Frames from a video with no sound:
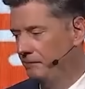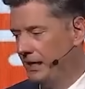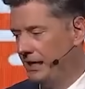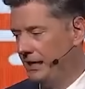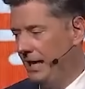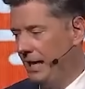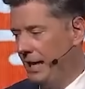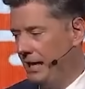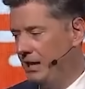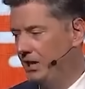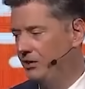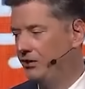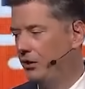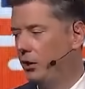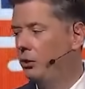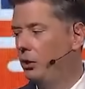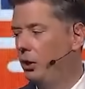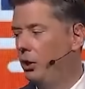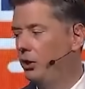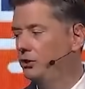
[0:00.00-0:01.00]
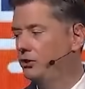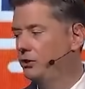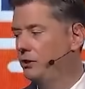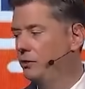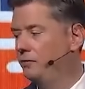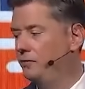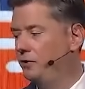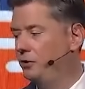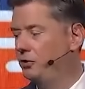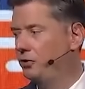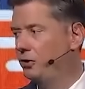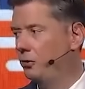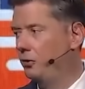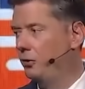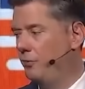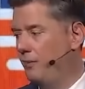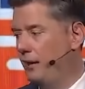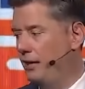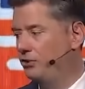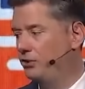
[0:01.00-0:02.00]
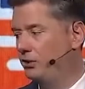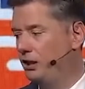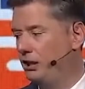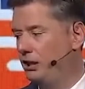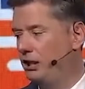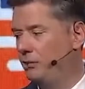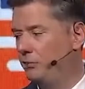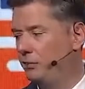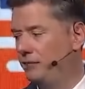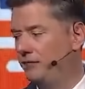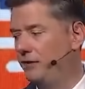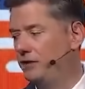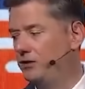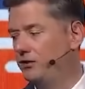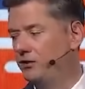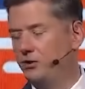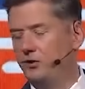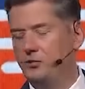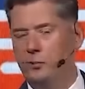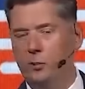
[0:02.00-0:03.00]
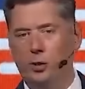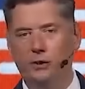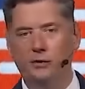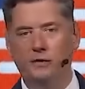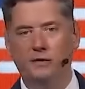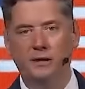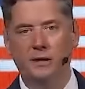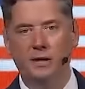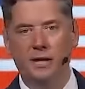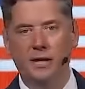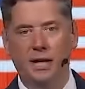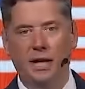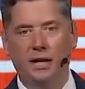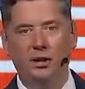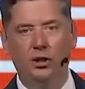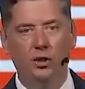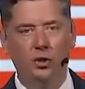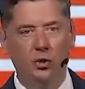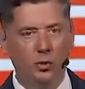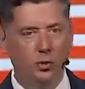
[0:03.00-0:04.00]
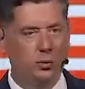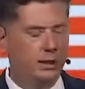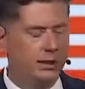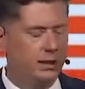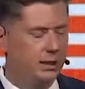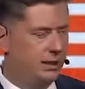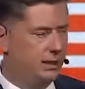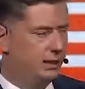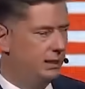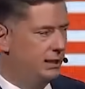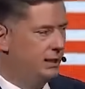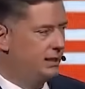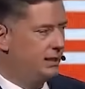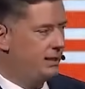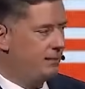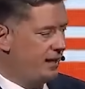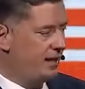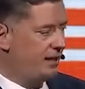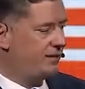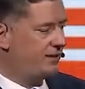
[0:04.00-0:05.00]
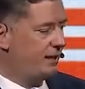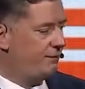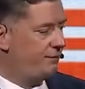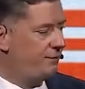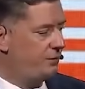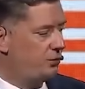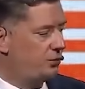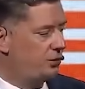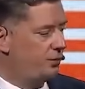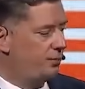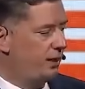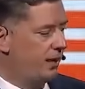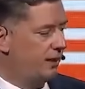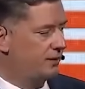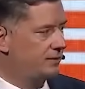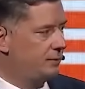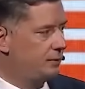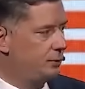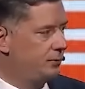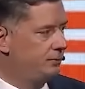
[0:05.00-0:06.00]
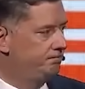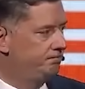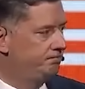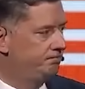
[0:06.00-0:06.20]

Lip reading: and that is our long-term future with Major League professional sports and the new arena that makes that future possible.